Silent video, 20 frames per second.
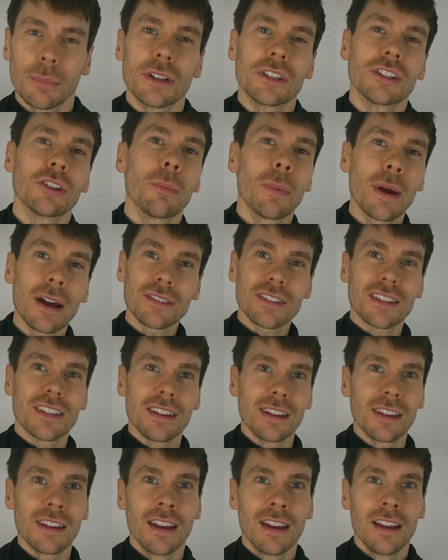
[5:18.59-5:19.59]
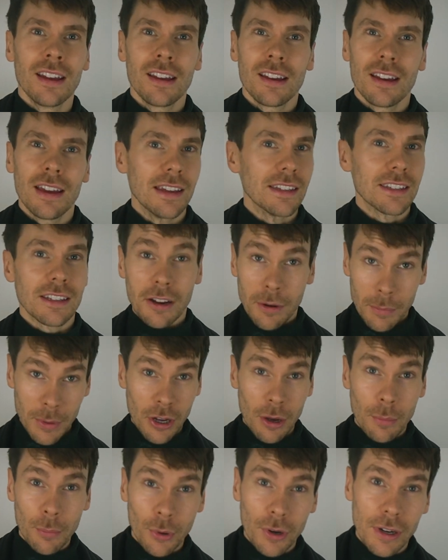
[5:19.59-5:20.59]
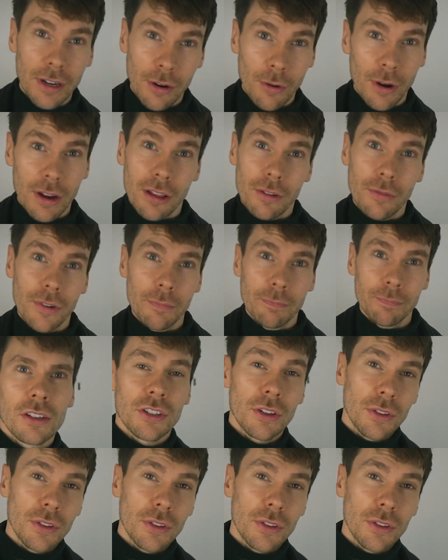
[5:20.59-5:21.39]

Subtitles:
but as you're about to see, it's going to become pretty irrelevant.